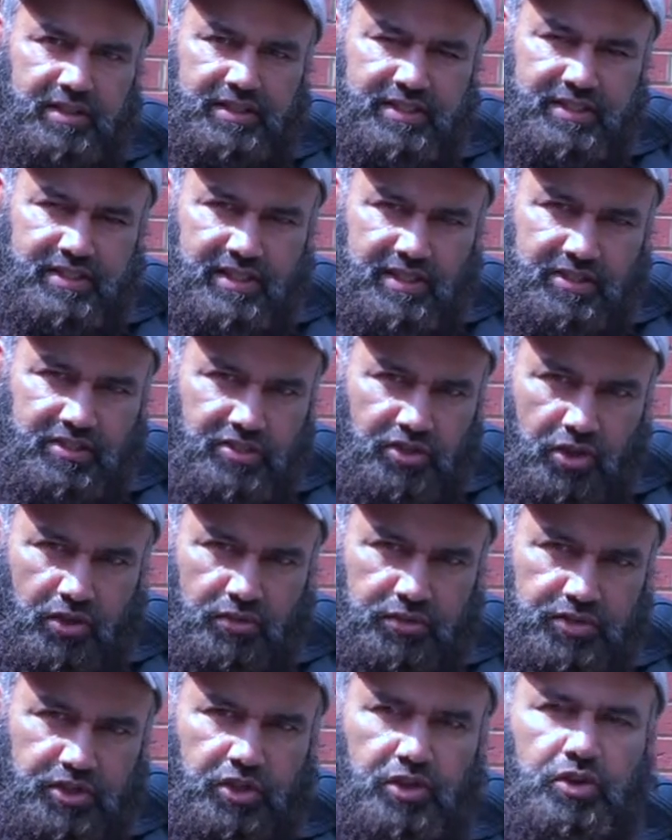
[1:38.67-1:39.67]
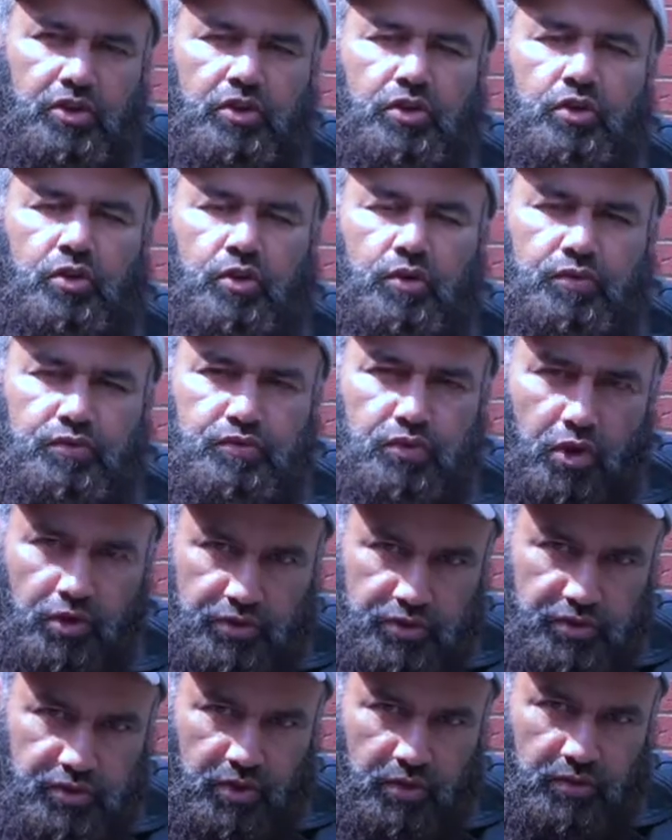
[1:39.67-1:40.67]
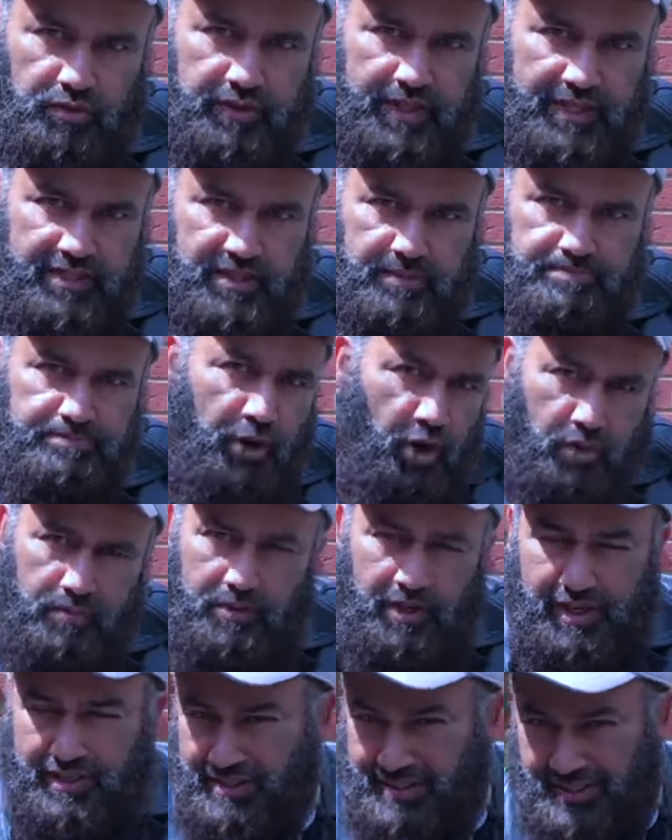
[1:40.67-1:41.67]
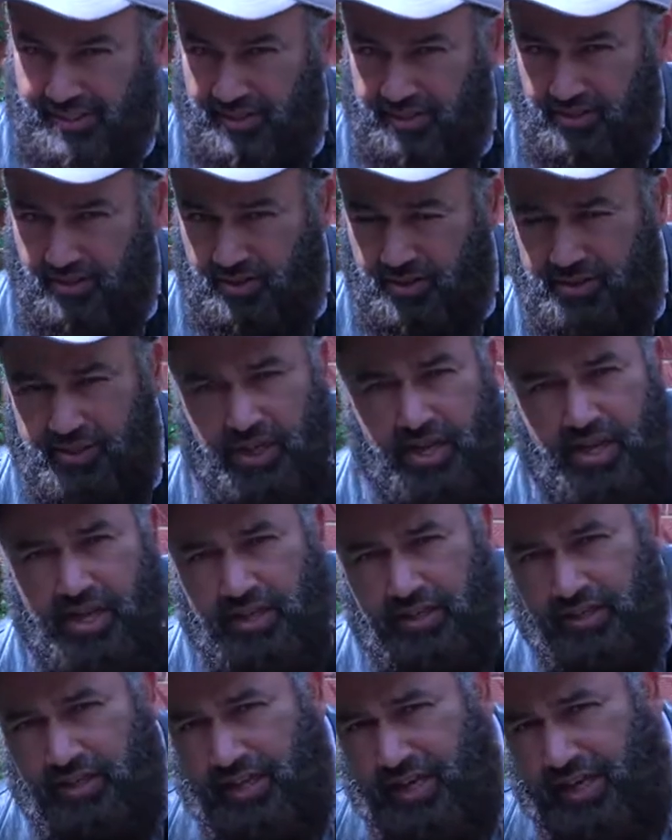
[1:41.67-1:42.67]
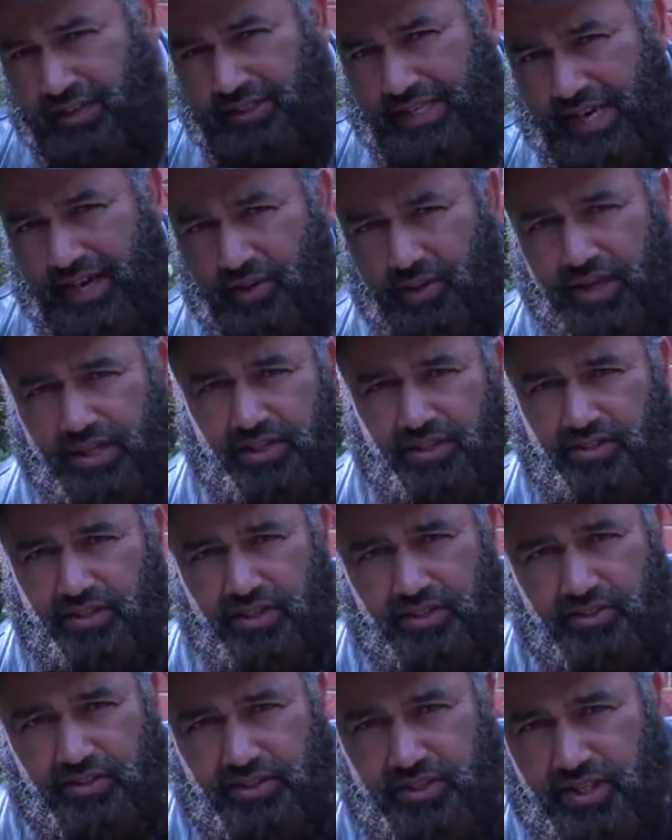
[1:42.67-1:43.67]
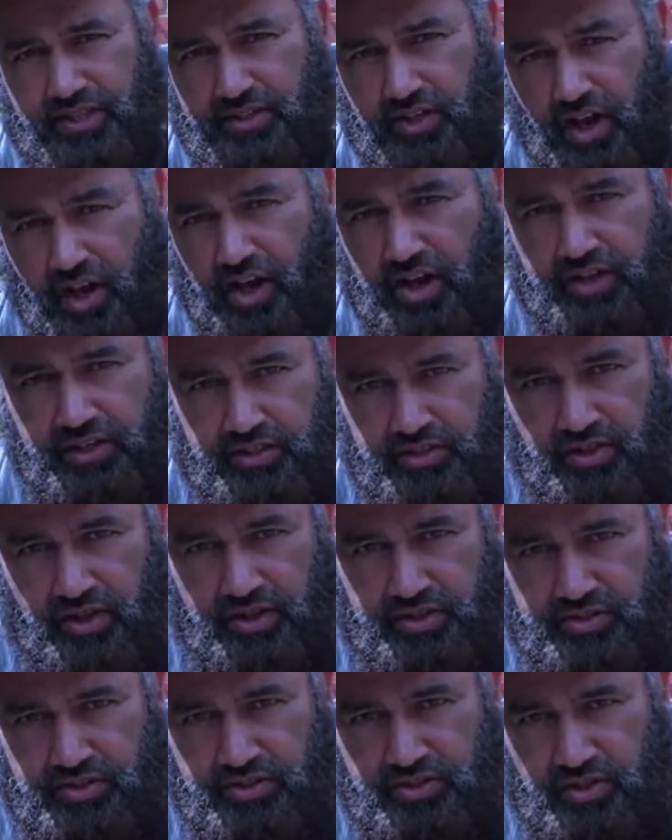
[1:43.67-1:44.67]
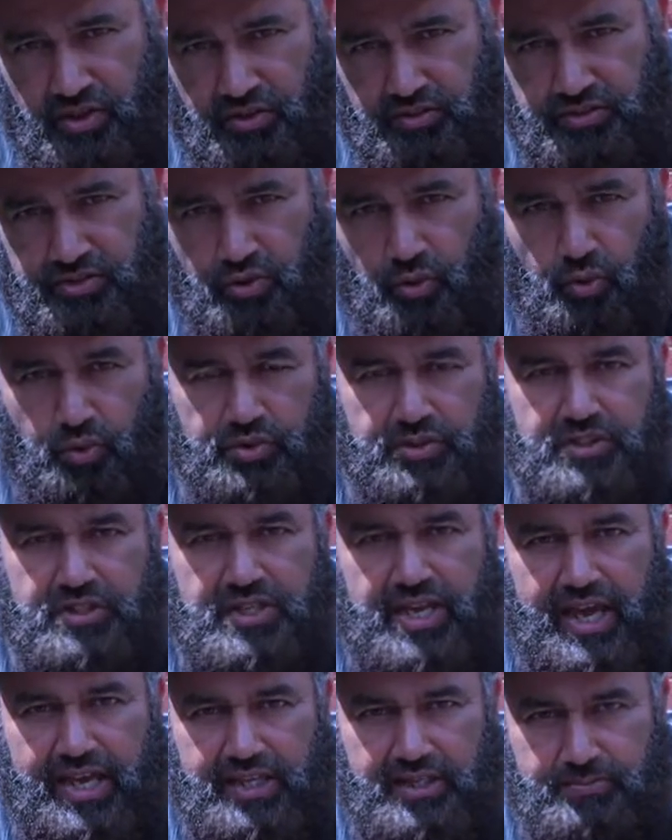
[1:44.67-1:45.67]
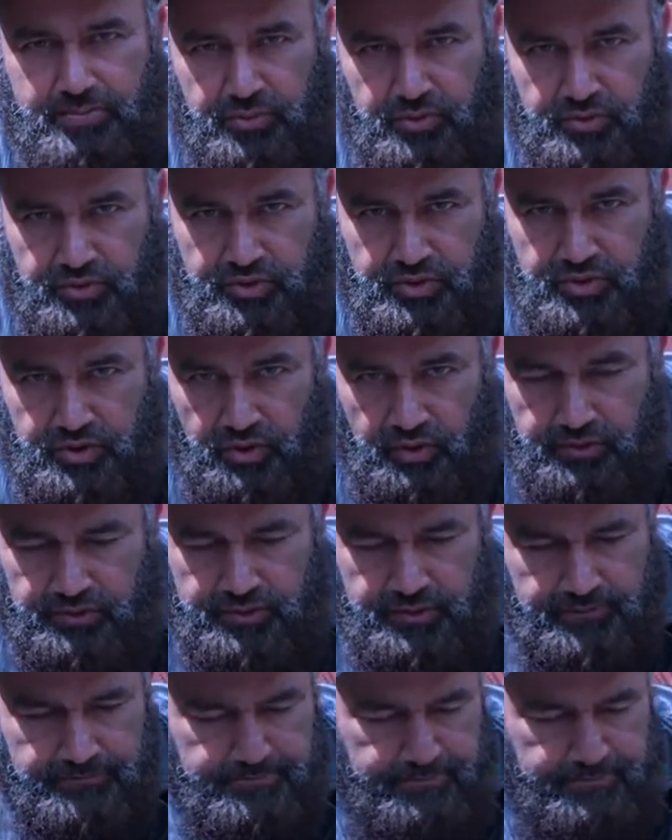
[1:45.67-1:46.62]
sea salt or rock salt. That's the bottom line, okay guys? Cut out anything that says iodized salt or table salt.